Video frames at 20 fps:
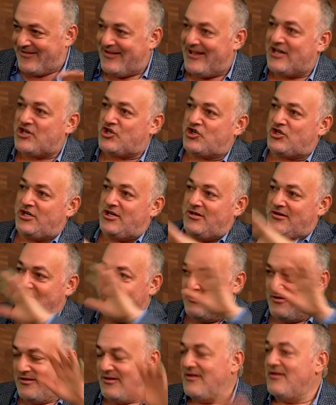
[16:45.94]
election,
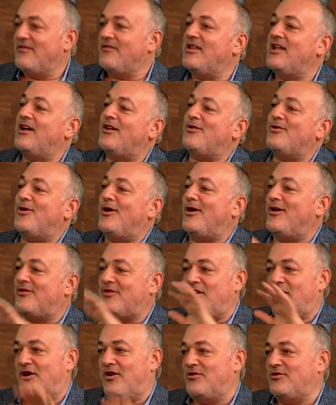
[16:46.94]
mm-hmm. they'll all
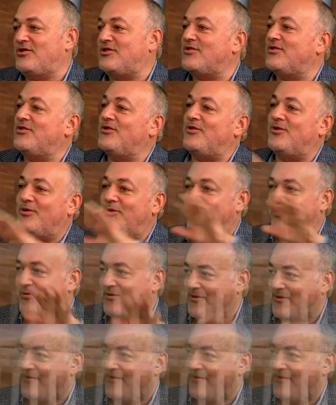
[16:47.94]
go to,